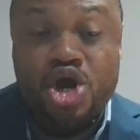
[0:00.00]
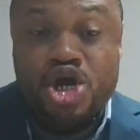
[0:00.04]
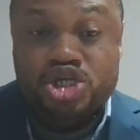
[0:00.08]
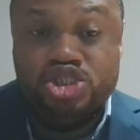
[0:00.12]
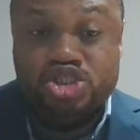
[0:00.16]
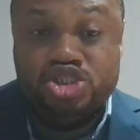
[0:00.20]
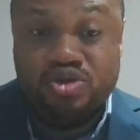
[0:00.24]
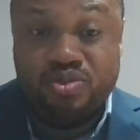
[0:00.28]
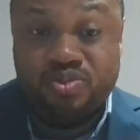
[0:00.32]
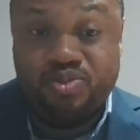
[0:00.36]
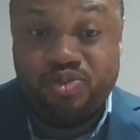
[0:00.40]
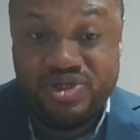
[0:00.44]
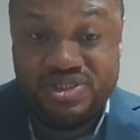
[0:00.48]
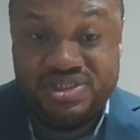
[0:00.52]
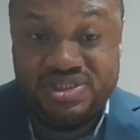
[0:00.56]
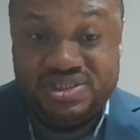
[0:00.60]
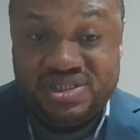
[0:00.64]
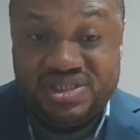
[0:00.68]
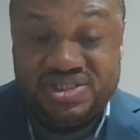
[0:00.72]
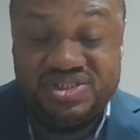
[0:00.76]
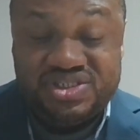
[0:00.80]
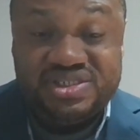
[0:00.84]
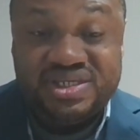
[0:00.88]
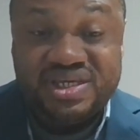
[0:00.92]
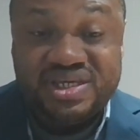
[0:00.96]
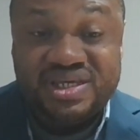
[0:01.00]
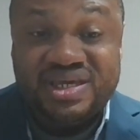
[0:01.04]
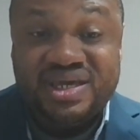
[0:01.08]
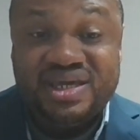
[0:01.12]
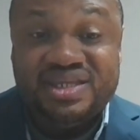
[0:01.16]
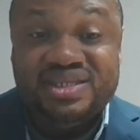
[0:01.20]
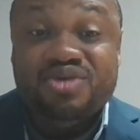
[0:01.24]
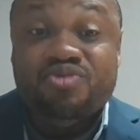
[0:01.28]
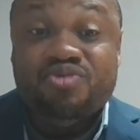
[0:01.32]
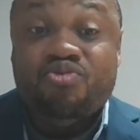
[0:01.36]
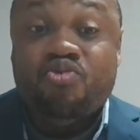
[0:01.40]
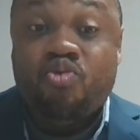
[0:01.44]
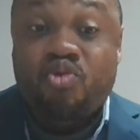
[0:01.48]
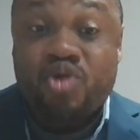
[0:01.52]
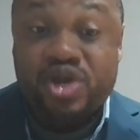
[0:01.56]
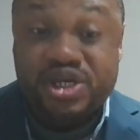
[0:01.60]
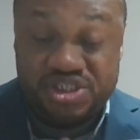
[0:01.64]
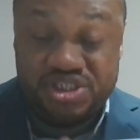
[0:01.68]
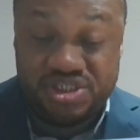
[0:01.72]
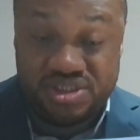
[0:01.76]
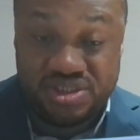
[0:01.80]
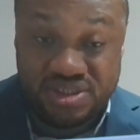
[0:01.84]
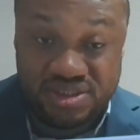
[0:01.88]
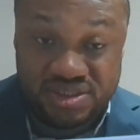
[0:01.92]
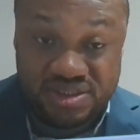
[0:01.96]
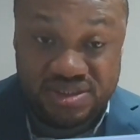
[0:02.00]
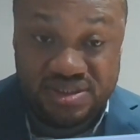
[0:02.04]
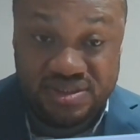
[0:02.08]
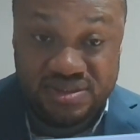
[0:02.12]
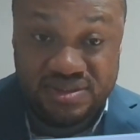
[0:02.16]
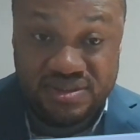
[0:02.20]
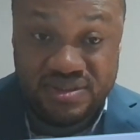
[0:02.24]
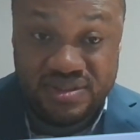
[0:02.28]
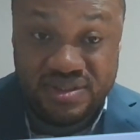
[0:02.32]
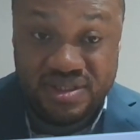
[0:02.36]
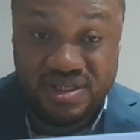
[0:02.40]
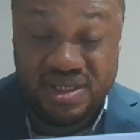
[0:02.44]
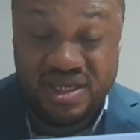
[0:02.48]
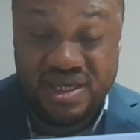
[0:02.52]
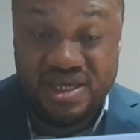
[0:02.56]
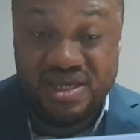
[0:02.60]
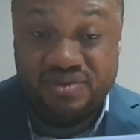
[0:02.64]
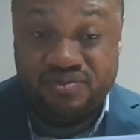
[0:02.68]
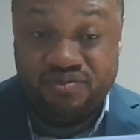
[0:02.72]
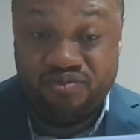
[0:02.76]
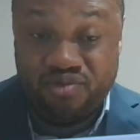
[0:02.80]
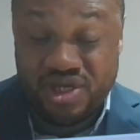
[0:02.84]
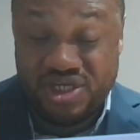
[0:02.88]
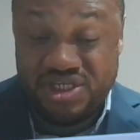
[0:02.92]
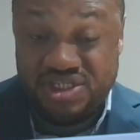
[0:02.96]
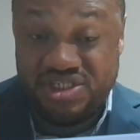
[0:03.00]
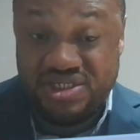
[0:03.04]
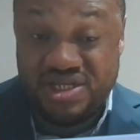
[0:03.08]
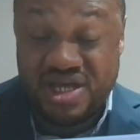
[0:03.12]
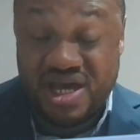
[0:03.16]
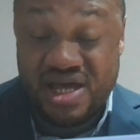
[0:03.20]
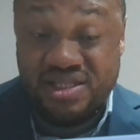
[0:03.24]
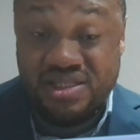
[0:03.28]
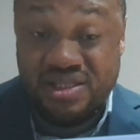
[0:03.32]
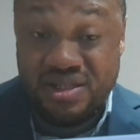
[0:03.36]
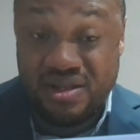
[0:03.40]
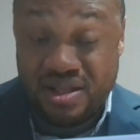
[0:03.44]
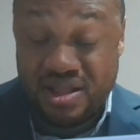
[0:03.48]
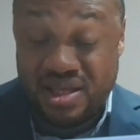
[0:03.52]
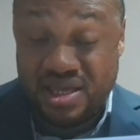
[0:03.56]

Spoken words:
So President Tshisekedi wish that